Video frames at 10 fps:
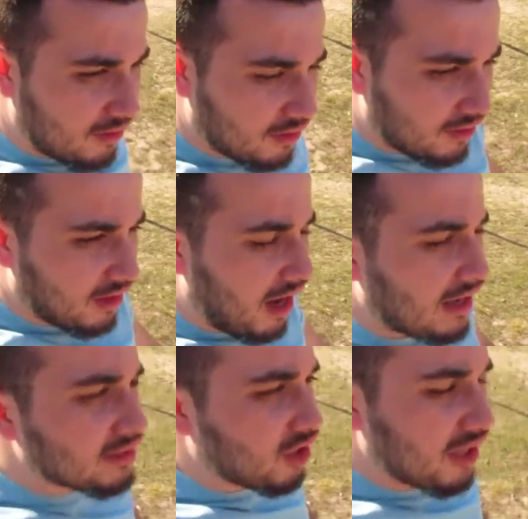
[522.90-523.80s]
I
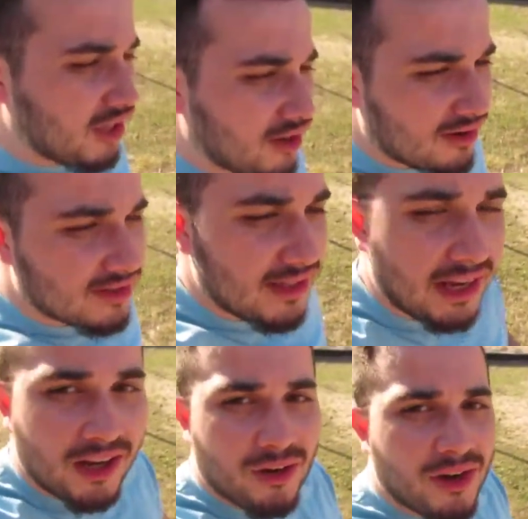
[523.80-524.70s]
started here in
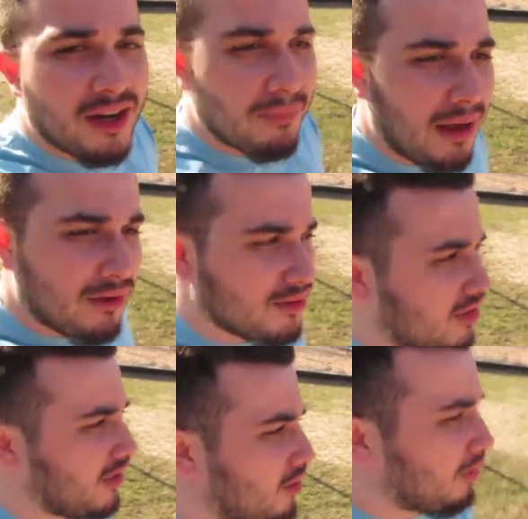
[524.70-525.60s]
second grade. Michael
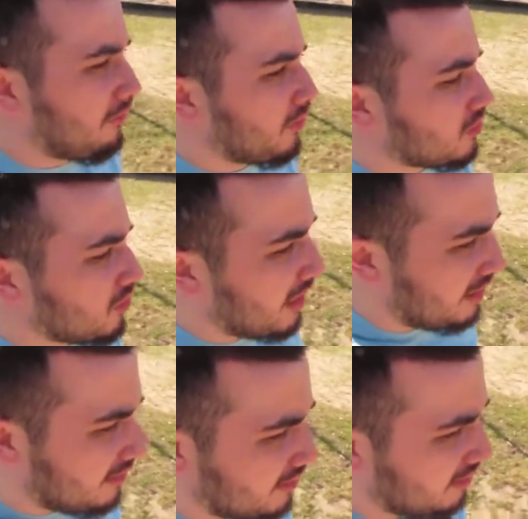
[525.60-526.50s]
started here what, in first
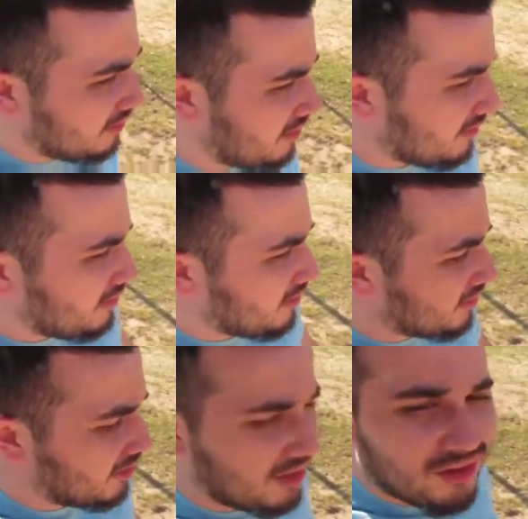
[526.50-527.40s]
grade?
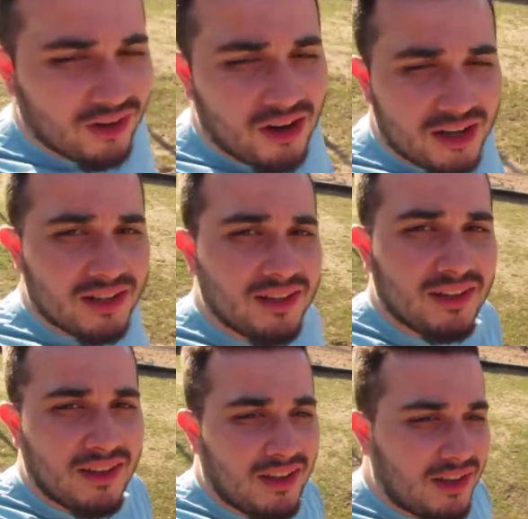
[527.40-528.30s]
Kindergarten.
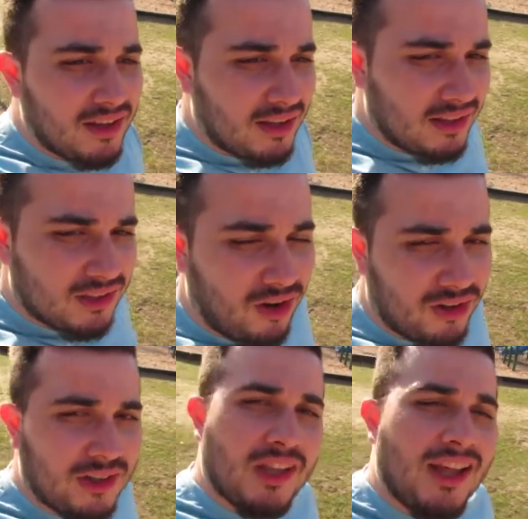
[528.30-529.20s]
It's
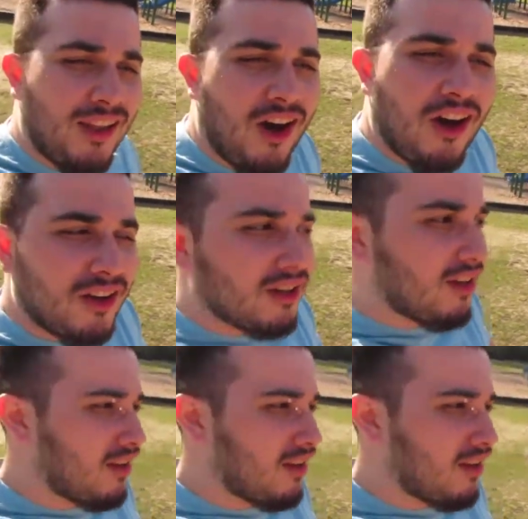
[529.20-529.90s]
called Glenlock.